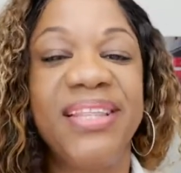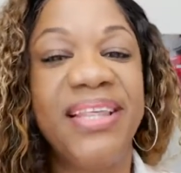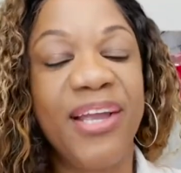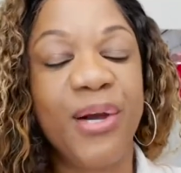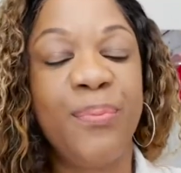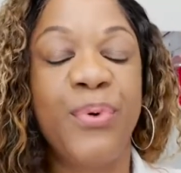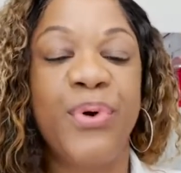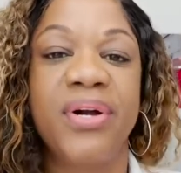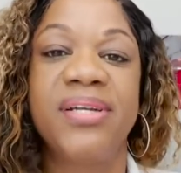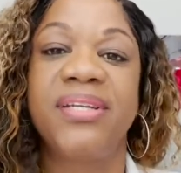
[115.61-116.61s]
the
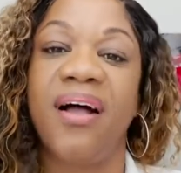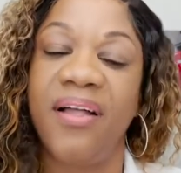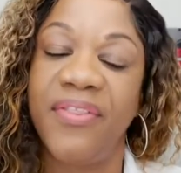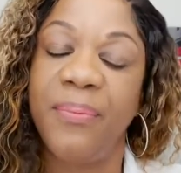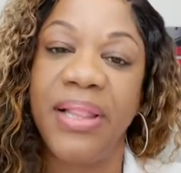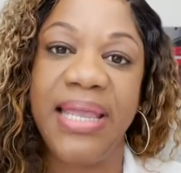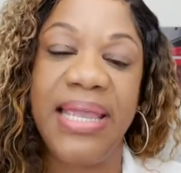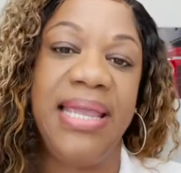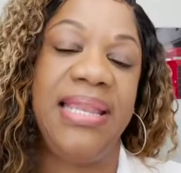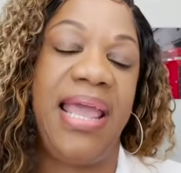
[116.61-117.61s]
airport, on the
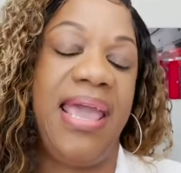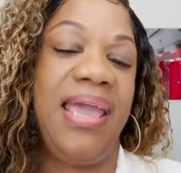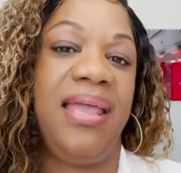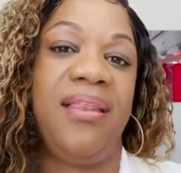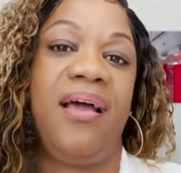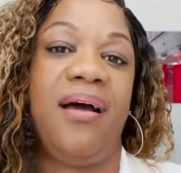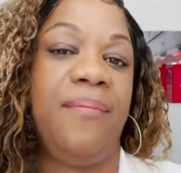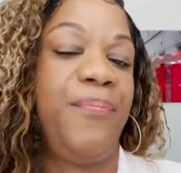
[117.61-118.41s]
plane, and